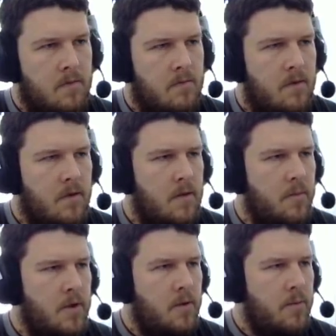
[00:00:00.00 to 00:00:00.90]
Right, there
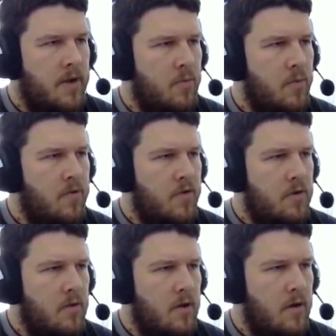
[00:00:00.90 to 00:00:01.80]
we go, we make the move
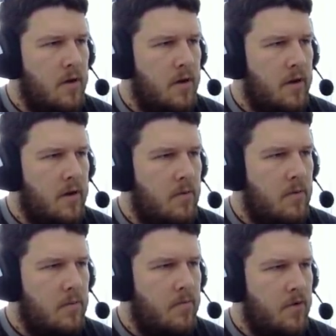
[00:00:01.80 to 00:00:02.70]
on Leclerc.
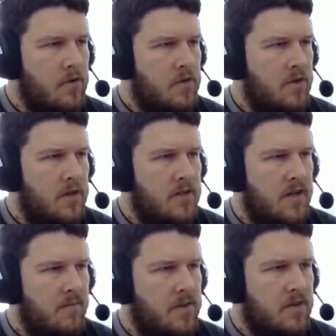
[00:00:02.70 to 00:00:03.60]
We've got Sainz
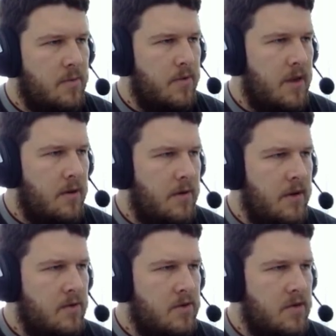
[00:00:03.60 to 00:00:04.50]
and Verstappen now in
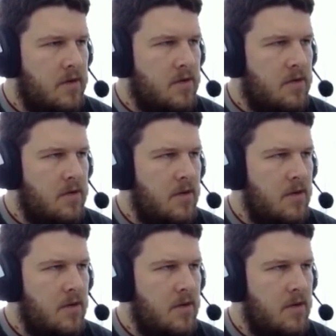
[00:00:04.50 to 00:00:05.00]
our sights.